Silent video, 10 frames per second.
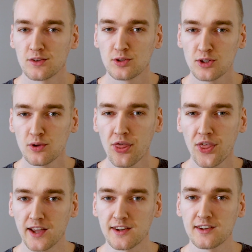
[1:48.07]
Do you
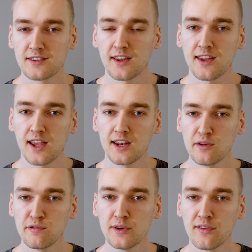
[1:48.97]
think that they can
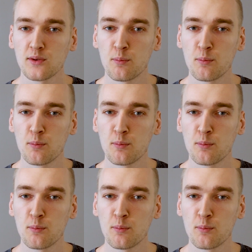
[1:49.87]
influence